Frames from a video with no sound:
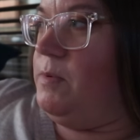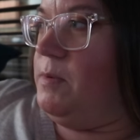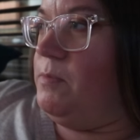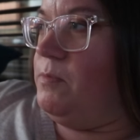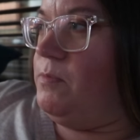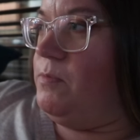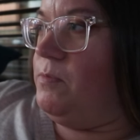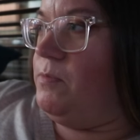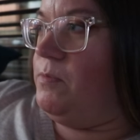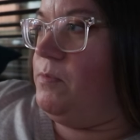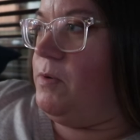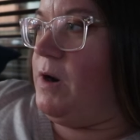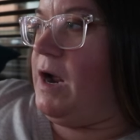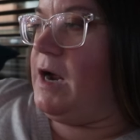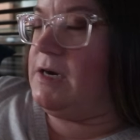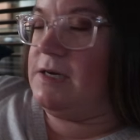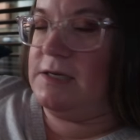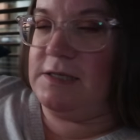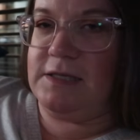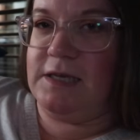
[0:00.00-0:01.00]
been
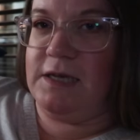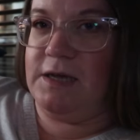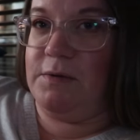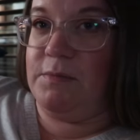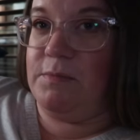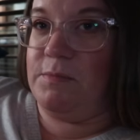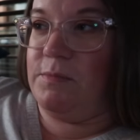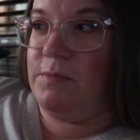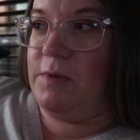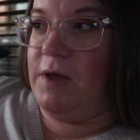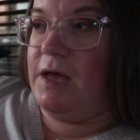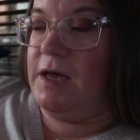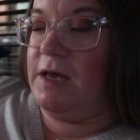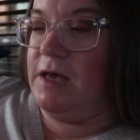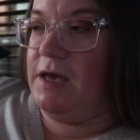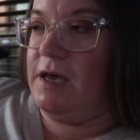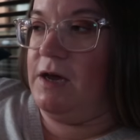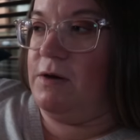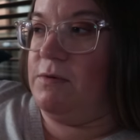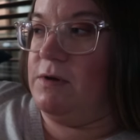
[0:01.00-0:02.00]
practicing
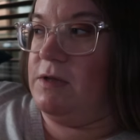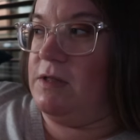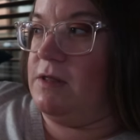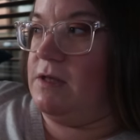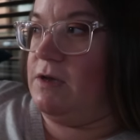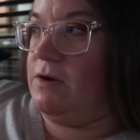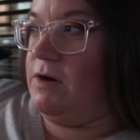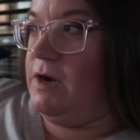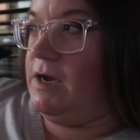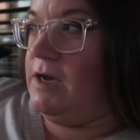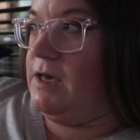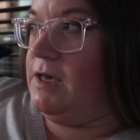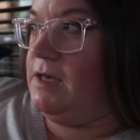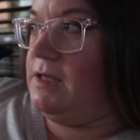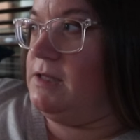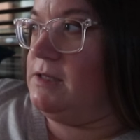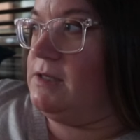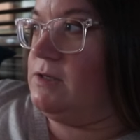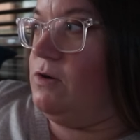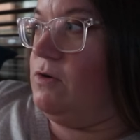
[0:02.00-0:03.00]
hanging out with the
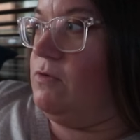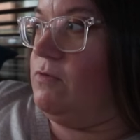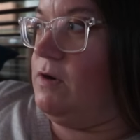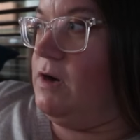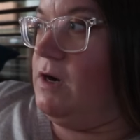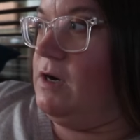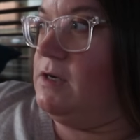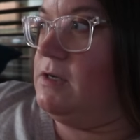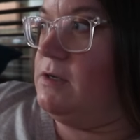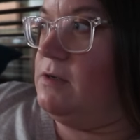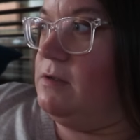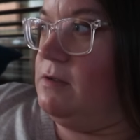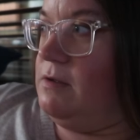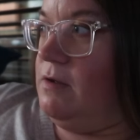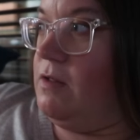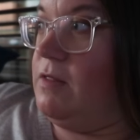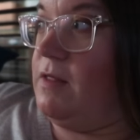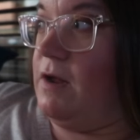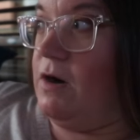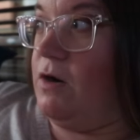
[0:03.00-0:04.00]
grandkids over yeah,
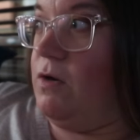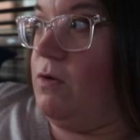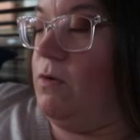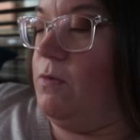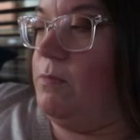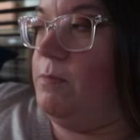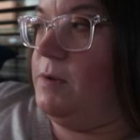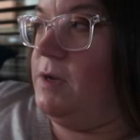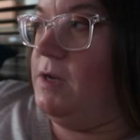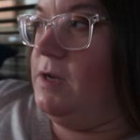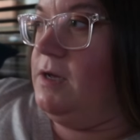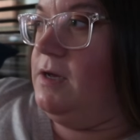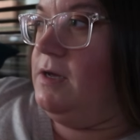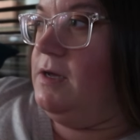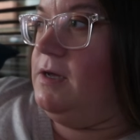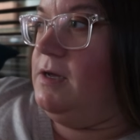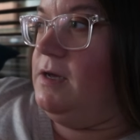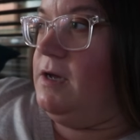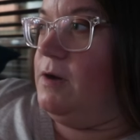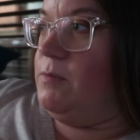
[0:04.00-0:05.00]
at their home,
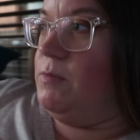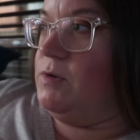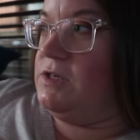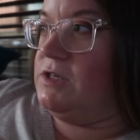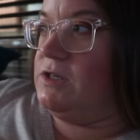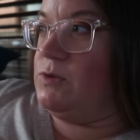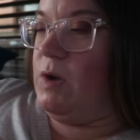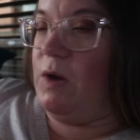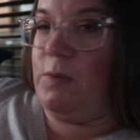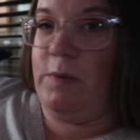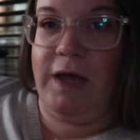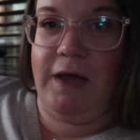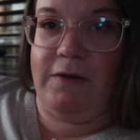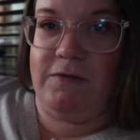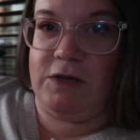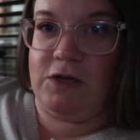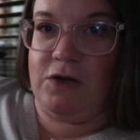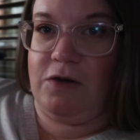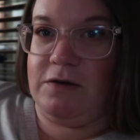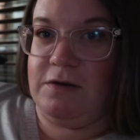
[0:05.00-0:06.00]
um, which is why we have
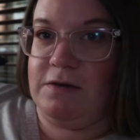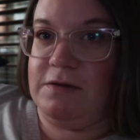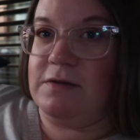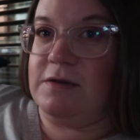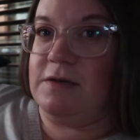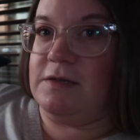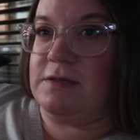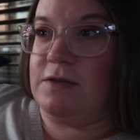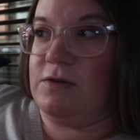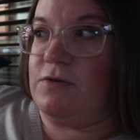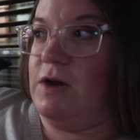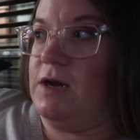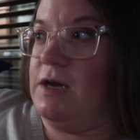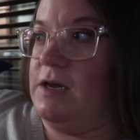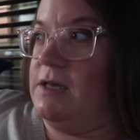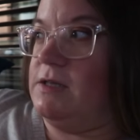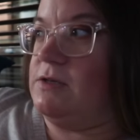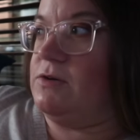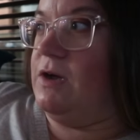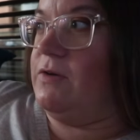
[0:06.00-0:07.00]
the dog because the
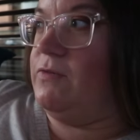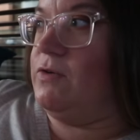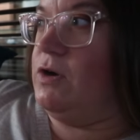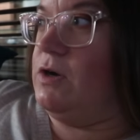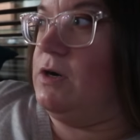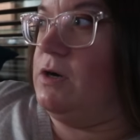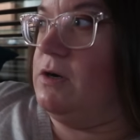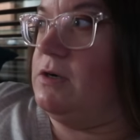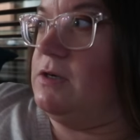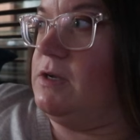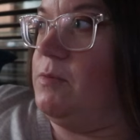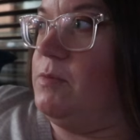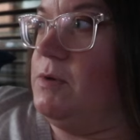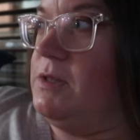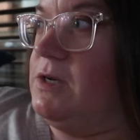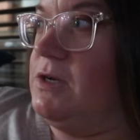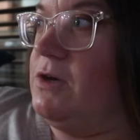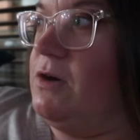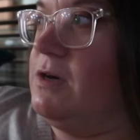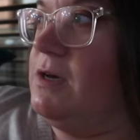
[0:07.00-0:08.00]
grandkids are having a hard time with
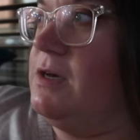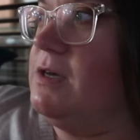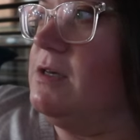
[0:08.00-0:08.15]
the dog.